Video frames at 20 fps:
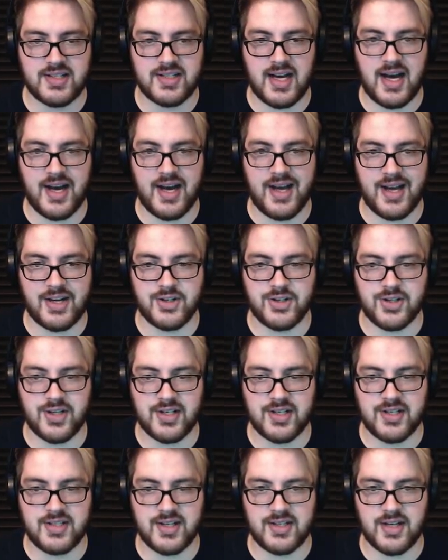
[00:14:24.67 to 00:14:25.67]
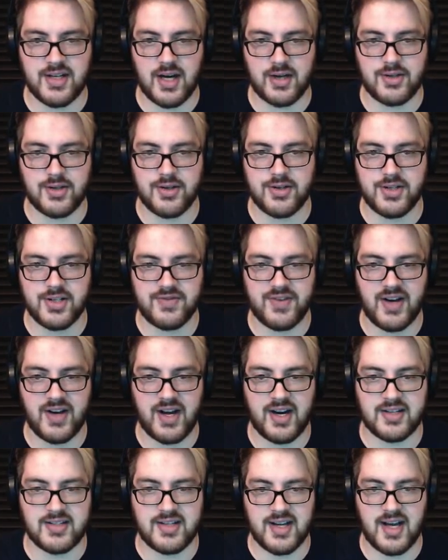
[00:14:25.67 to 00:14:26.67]
I actually can say doctor just fine, I
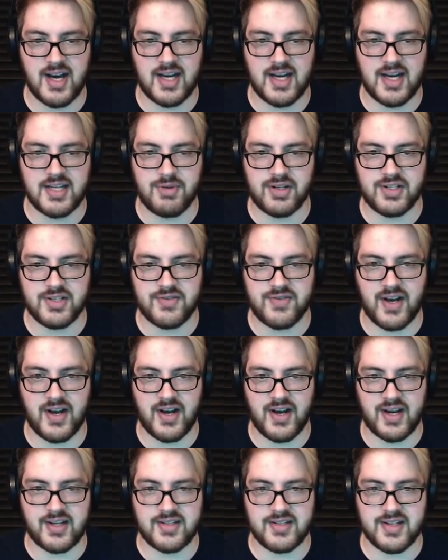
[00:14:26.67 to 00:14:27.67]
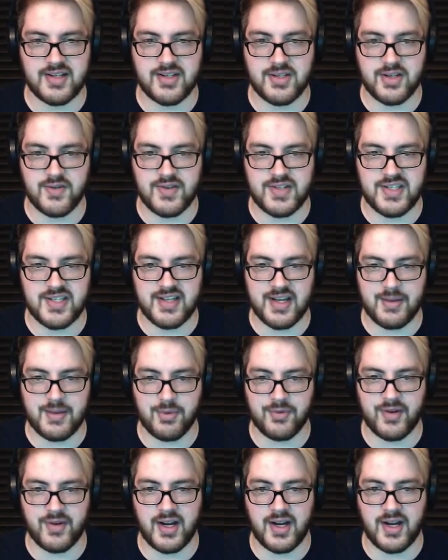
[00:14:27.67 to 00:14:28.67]
can say hospital just fine, I can say services they
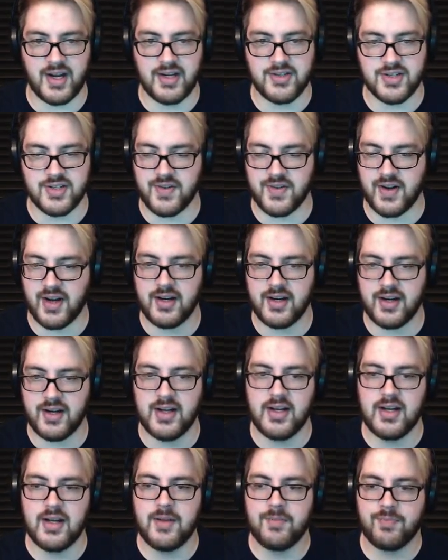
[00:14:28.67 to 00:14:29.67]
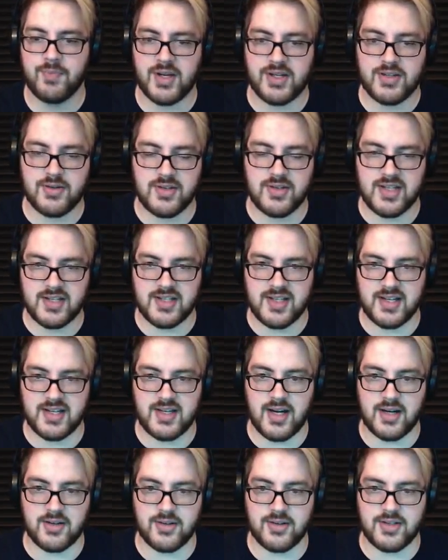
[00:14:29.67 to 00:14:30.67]
provide just fine. But as soon as I say
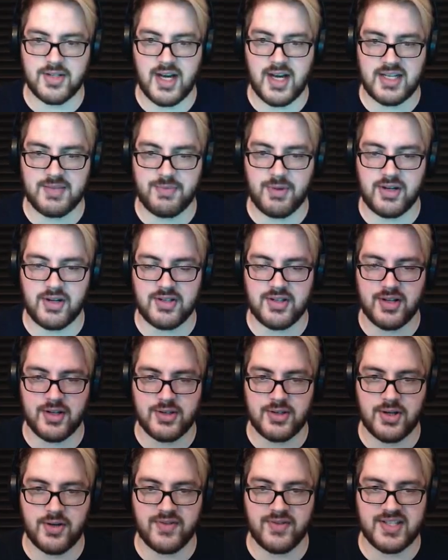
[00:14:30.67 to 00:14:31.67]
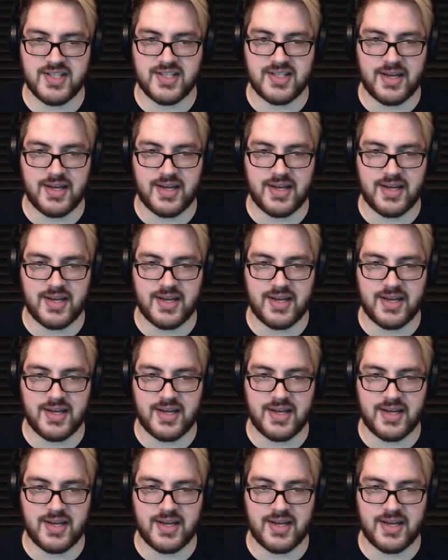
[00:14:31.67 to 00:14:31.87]
doctors, hospitals, and the services they